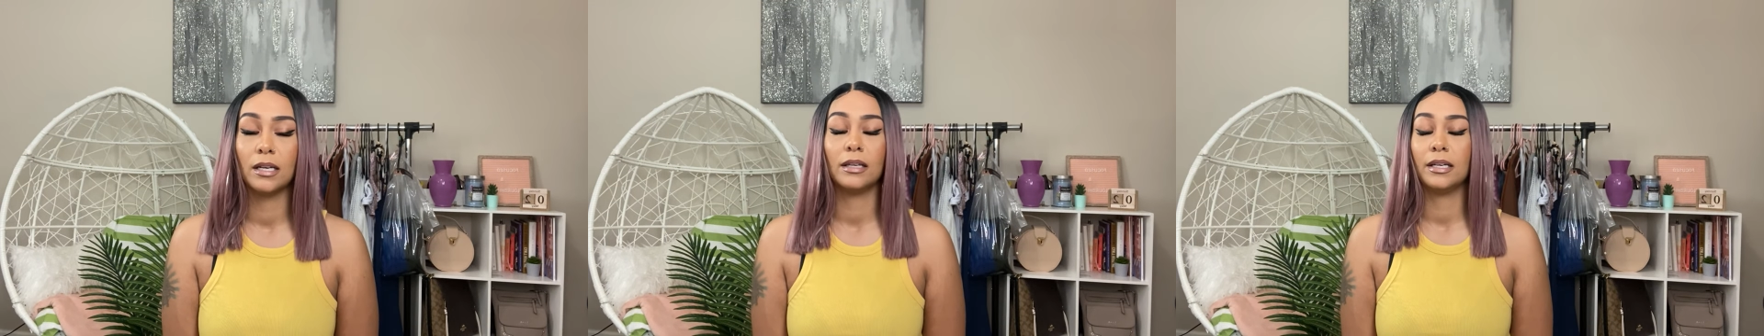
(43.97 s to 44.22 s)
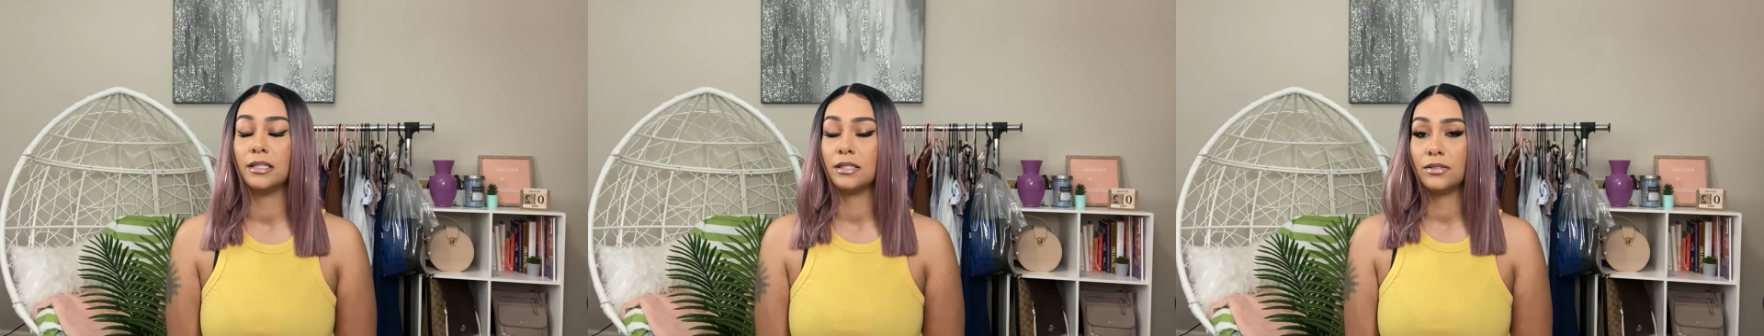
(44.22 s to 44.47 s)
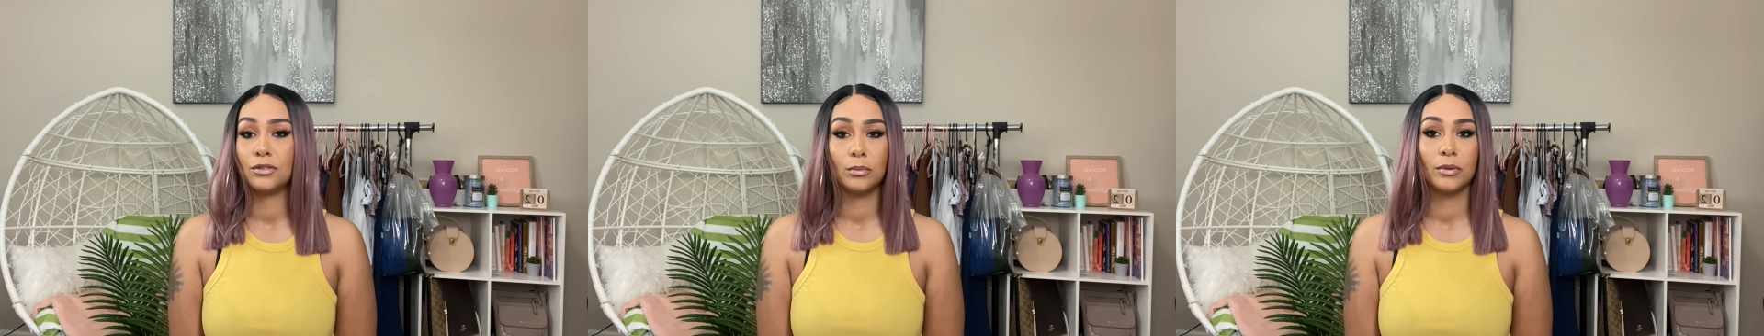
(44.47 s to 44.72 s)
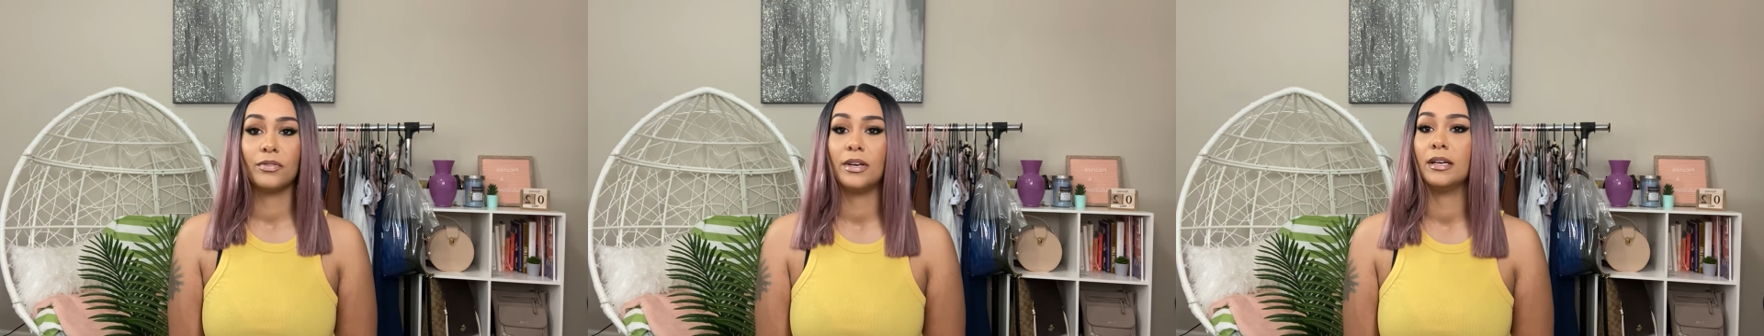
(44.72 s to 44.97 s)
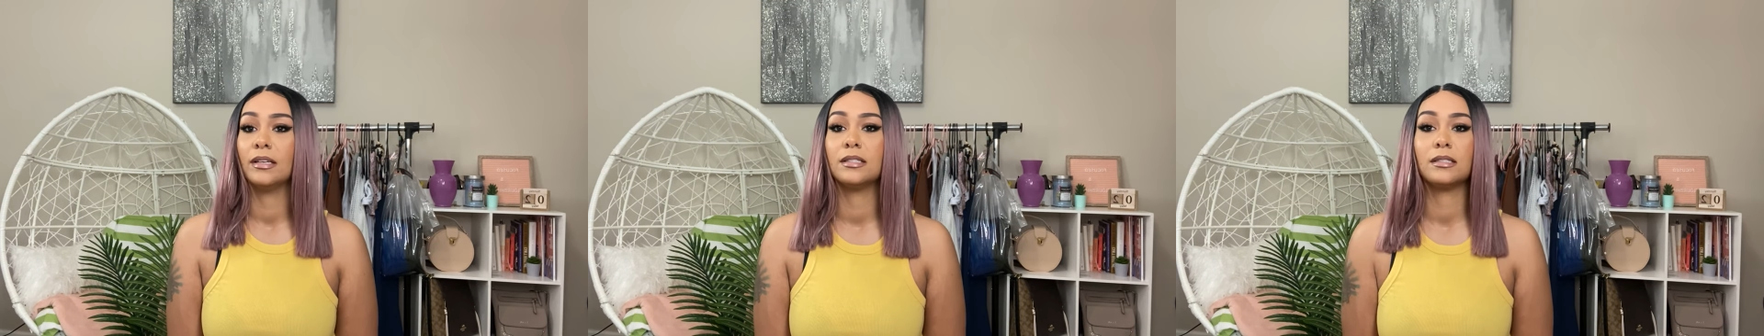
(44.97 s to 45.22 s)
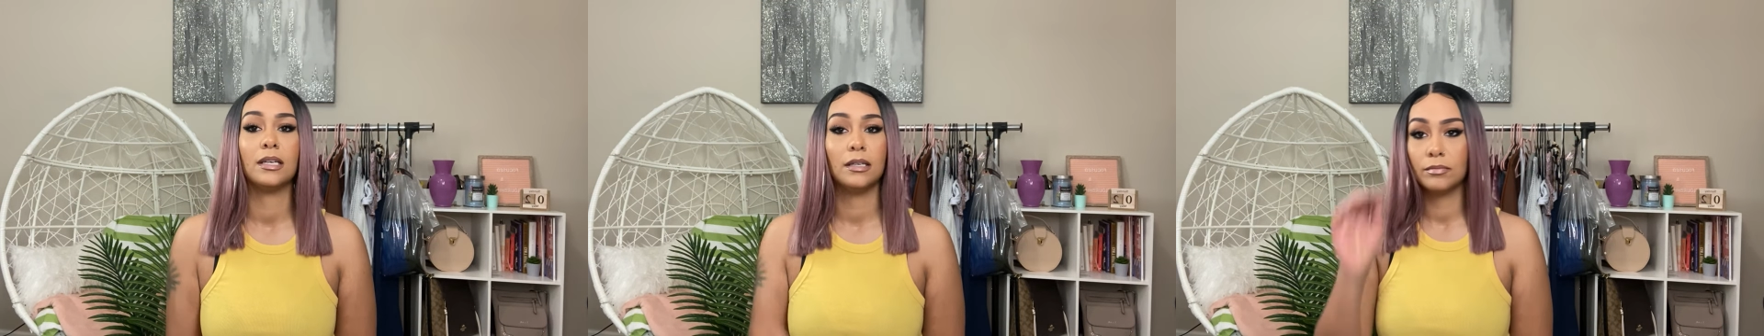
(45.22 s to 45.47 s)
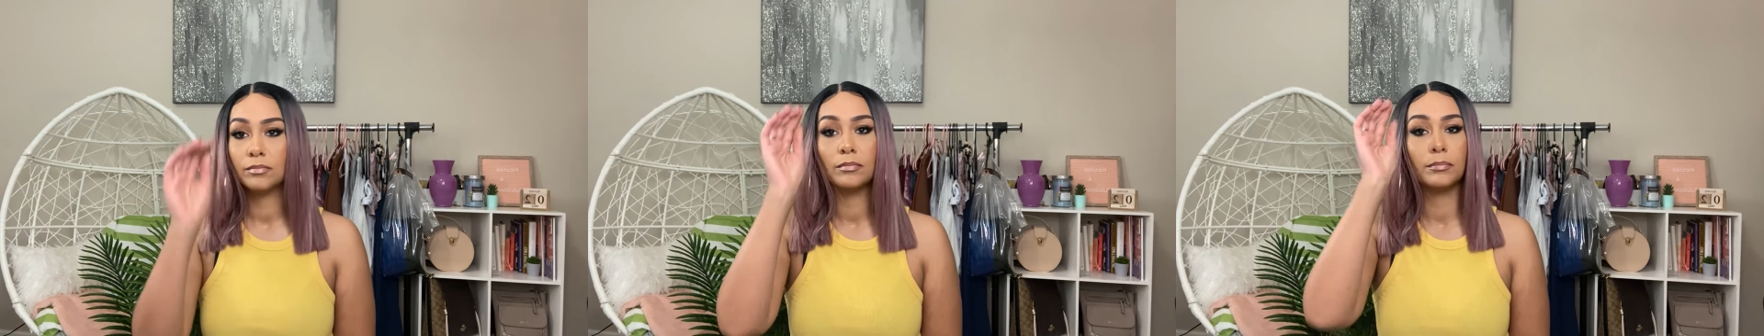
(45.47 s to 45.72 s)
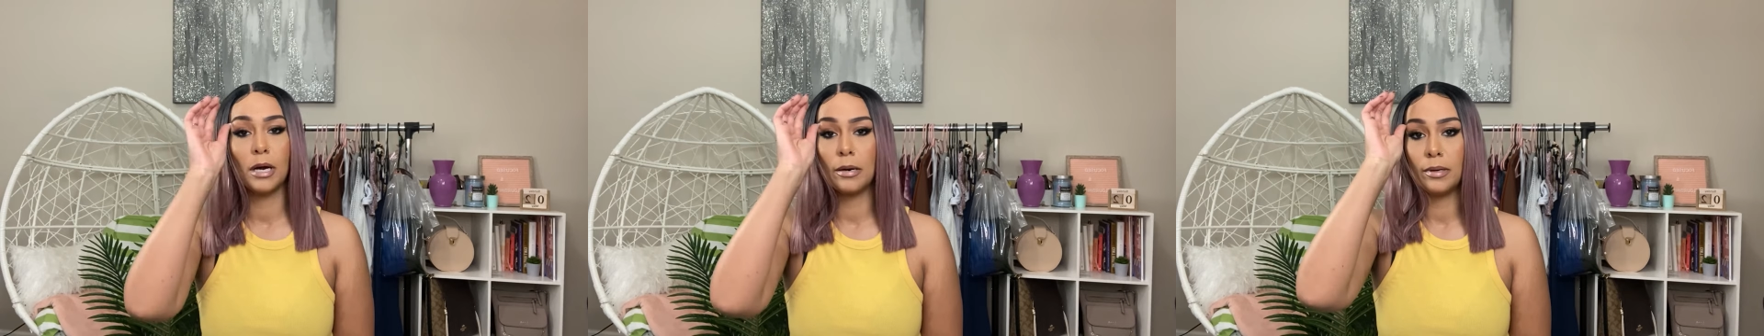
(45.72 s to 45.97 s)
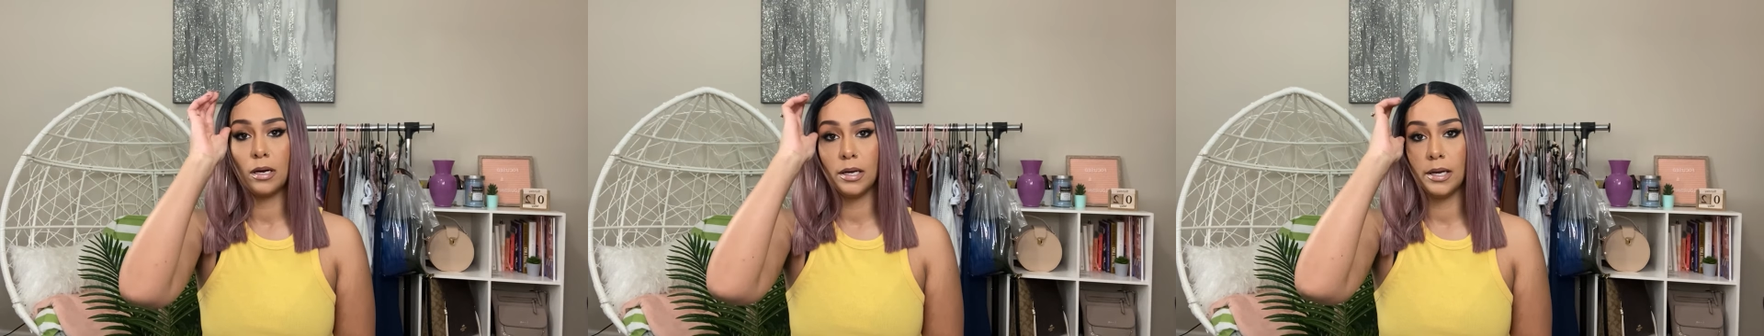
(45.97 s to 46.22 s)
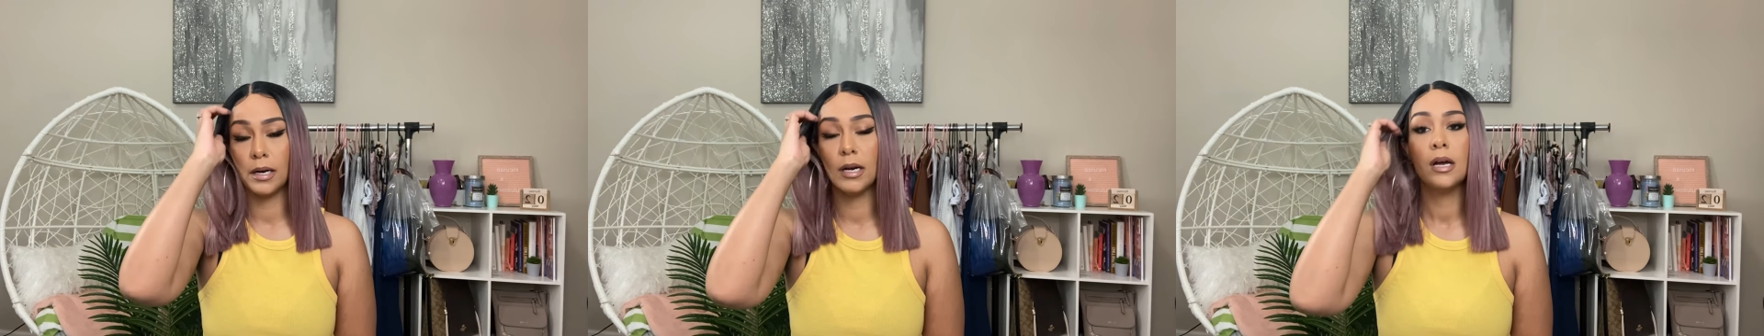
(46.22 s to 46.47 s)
like it's super fake. It's like Barbie doll hair.